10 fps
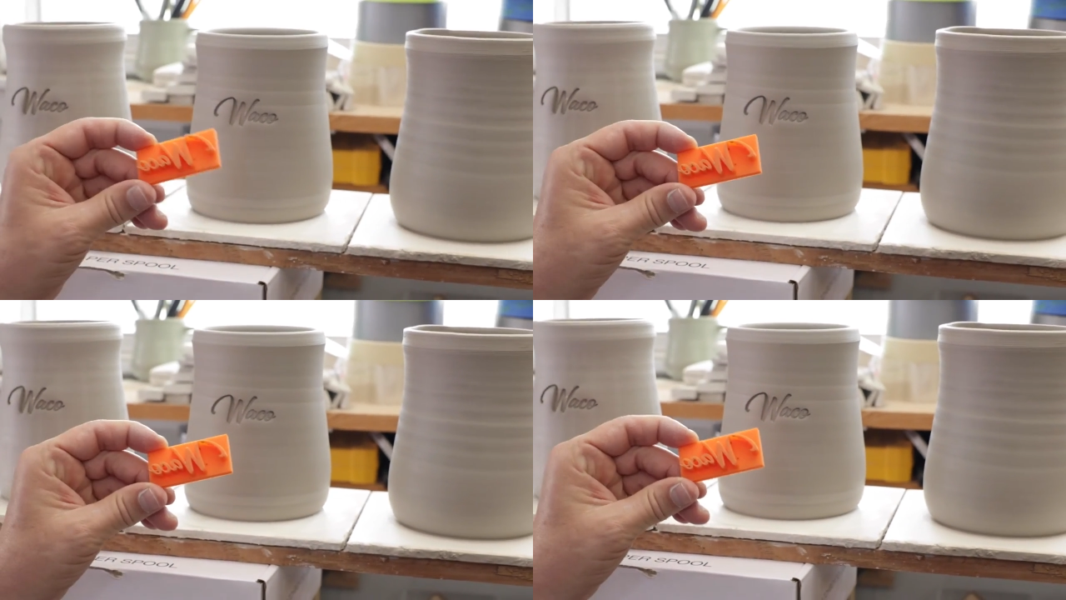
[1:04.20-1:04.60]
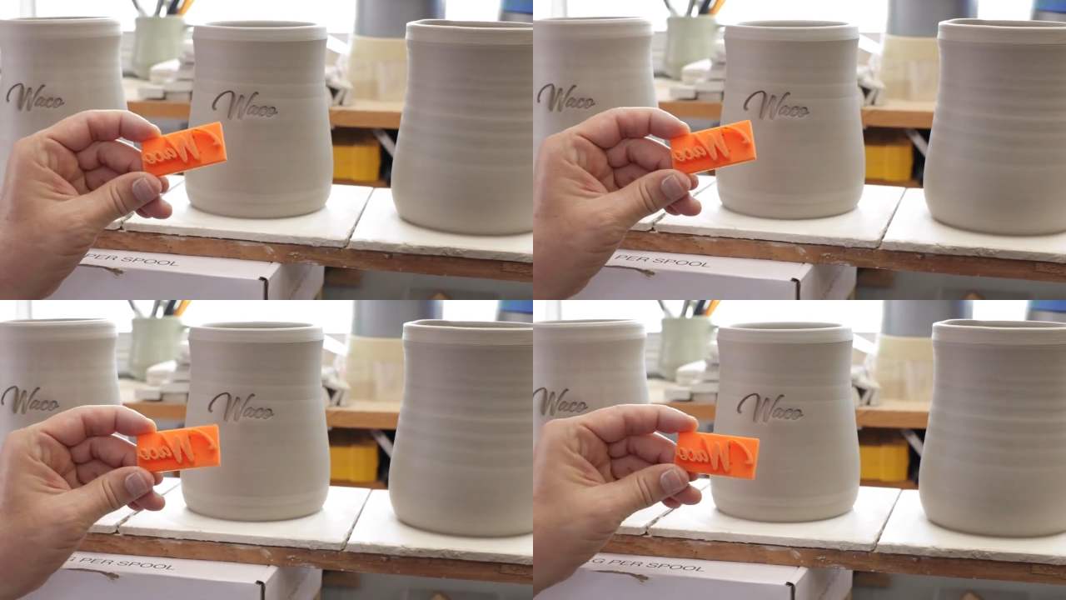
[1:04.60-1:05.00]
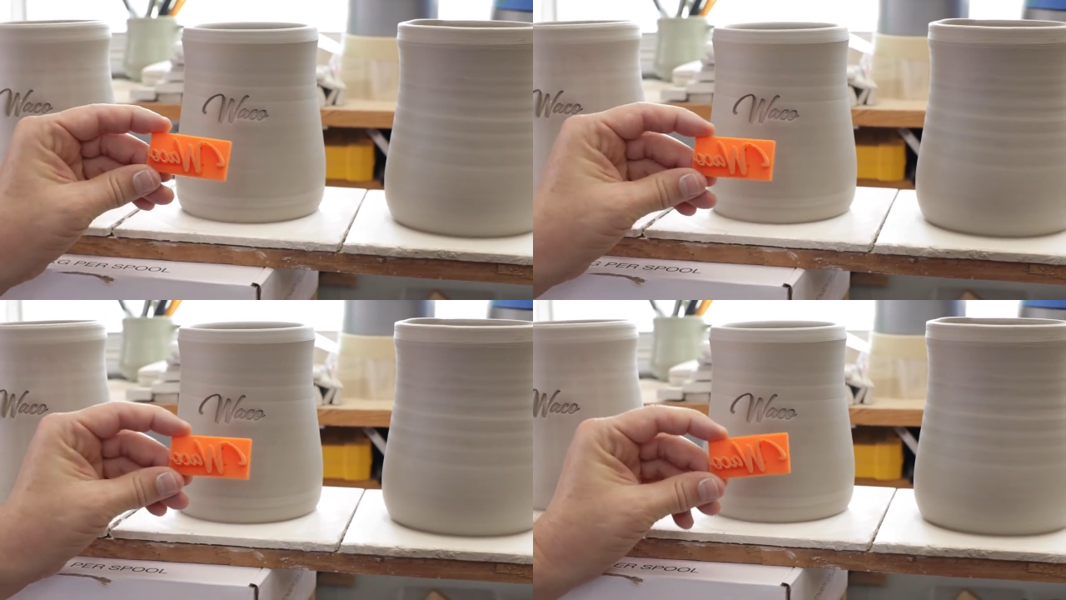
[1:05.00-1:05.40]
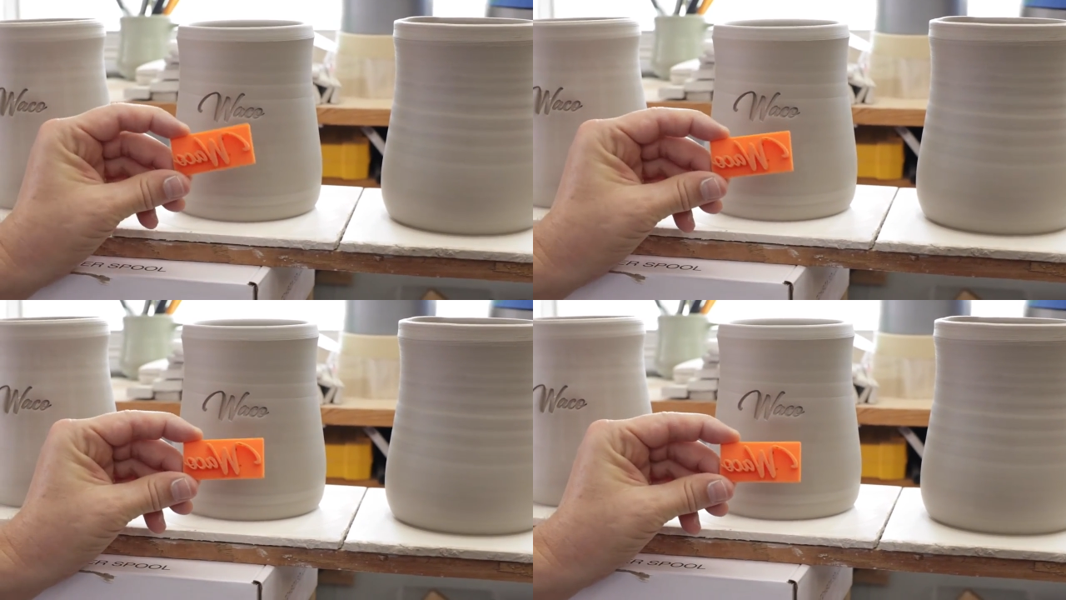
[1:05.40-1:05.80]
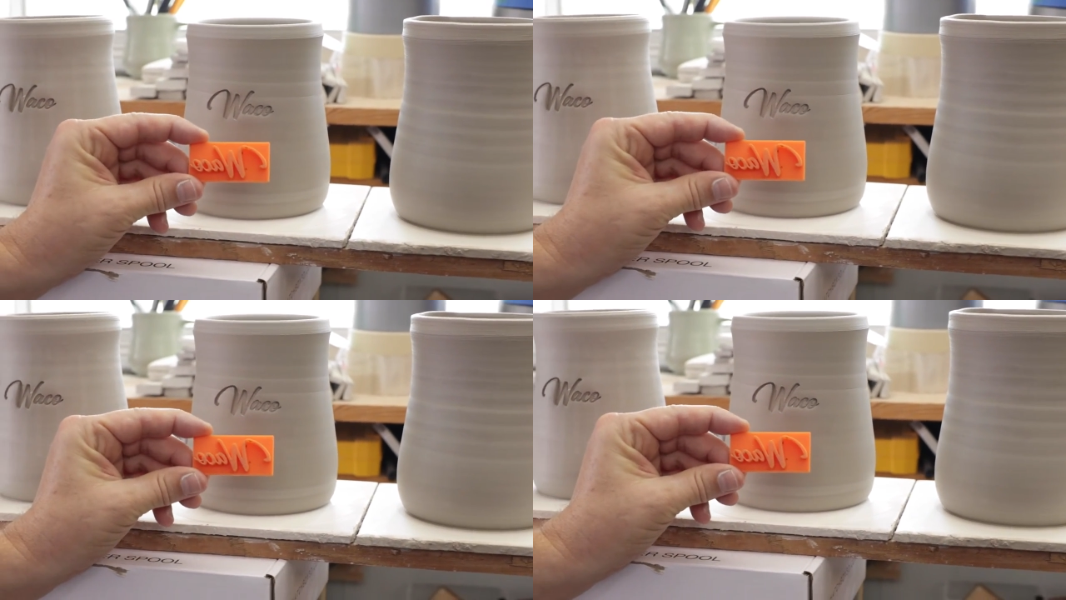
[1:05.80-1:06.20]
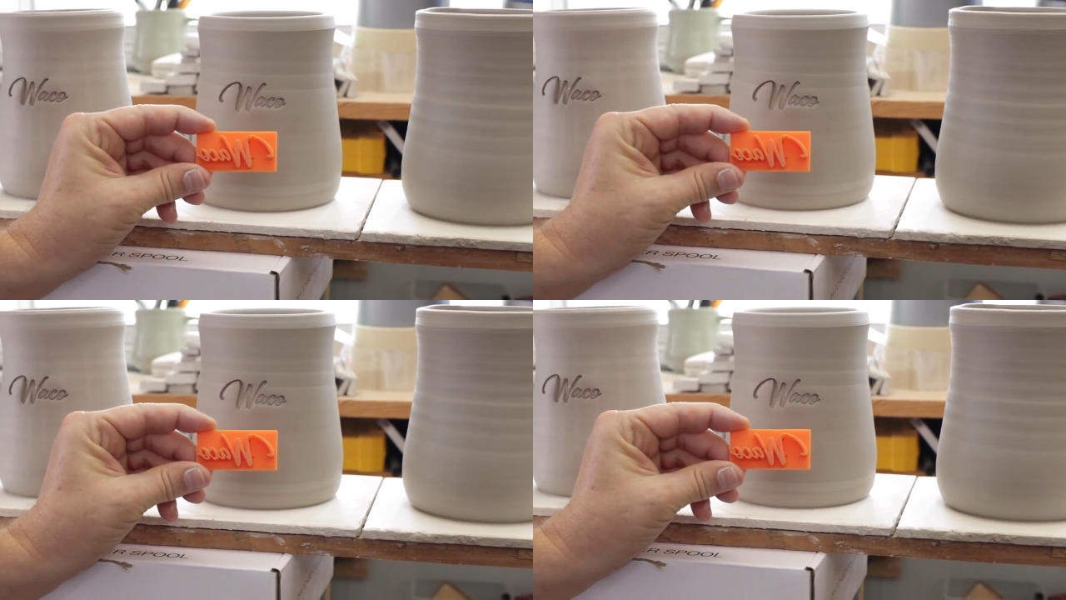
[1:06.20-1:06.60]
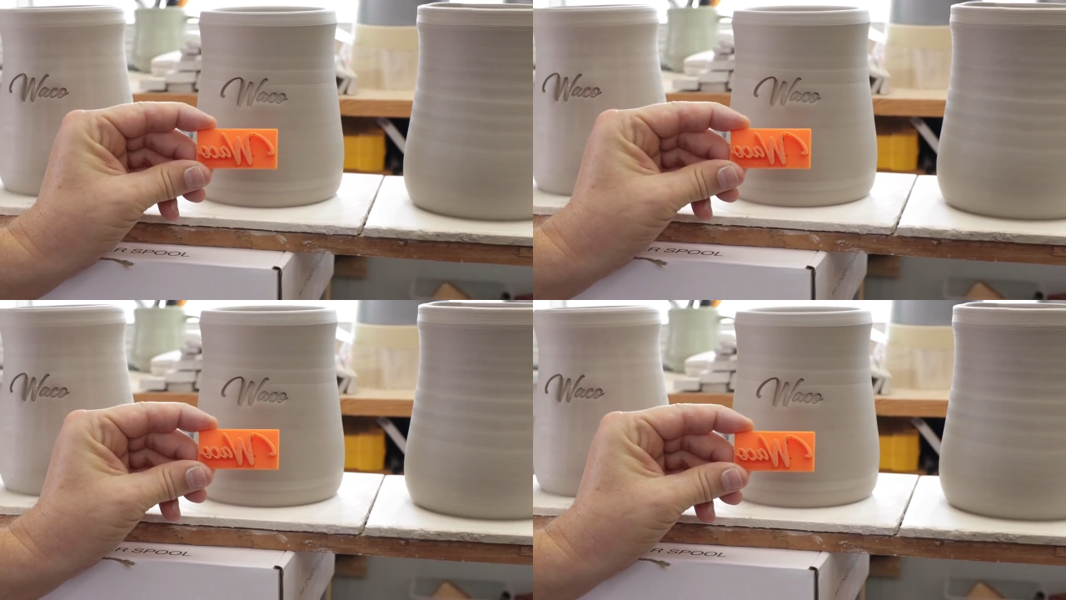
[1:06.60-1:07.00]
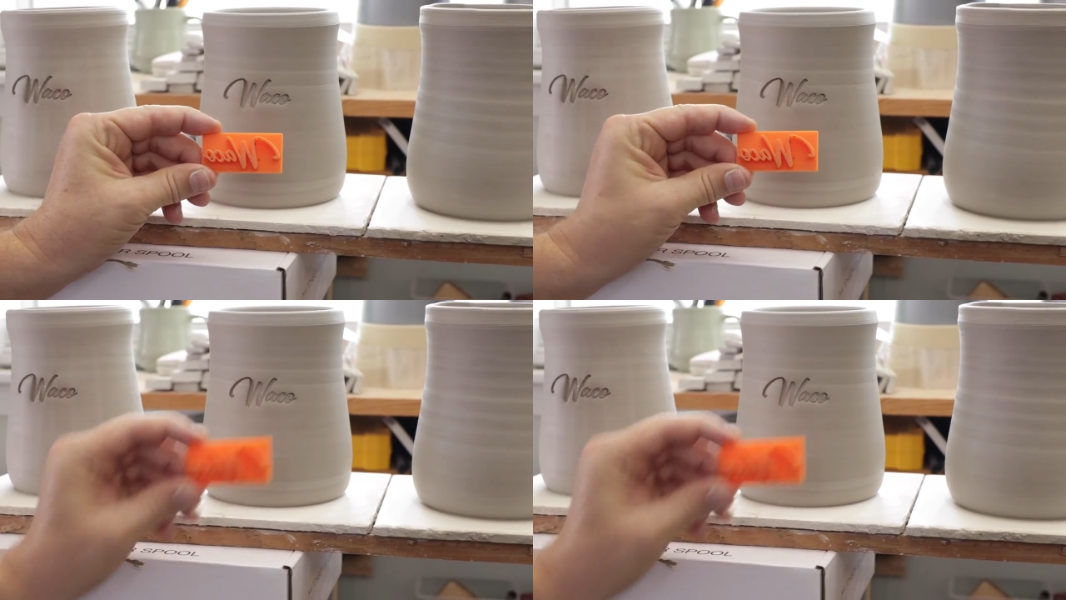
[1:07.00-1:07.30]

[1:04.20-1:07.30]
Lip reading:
Nobody's mouth can be seen.